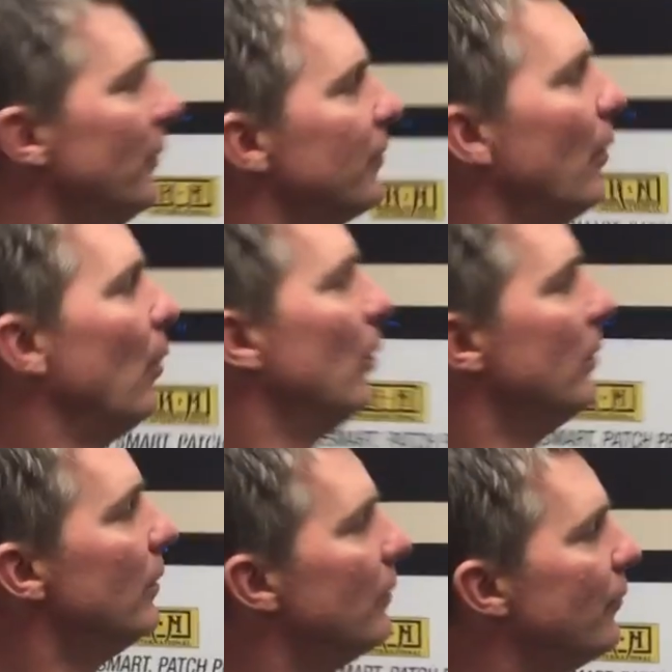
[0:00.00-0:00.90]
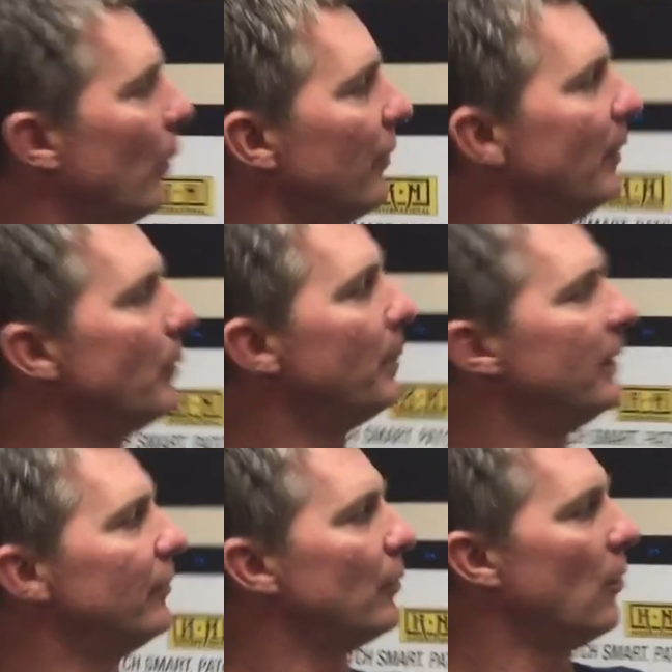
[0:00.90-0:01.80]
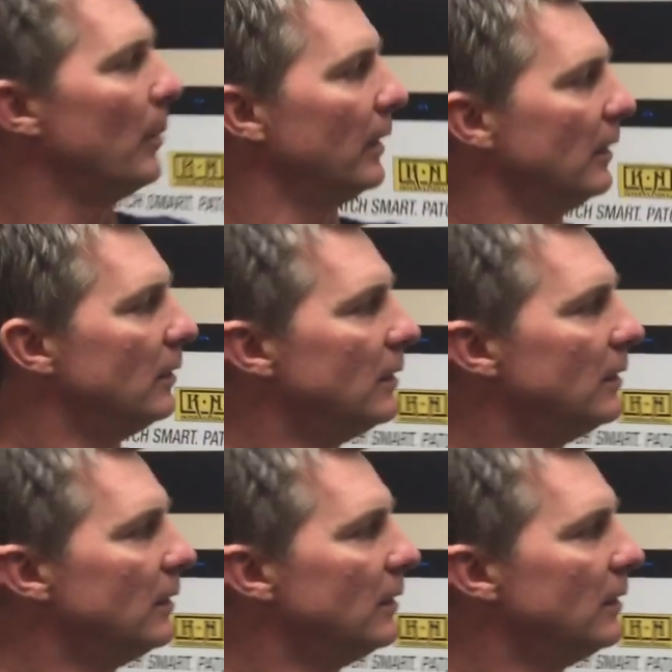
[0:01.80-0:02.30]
So, for a simple piece of equipment,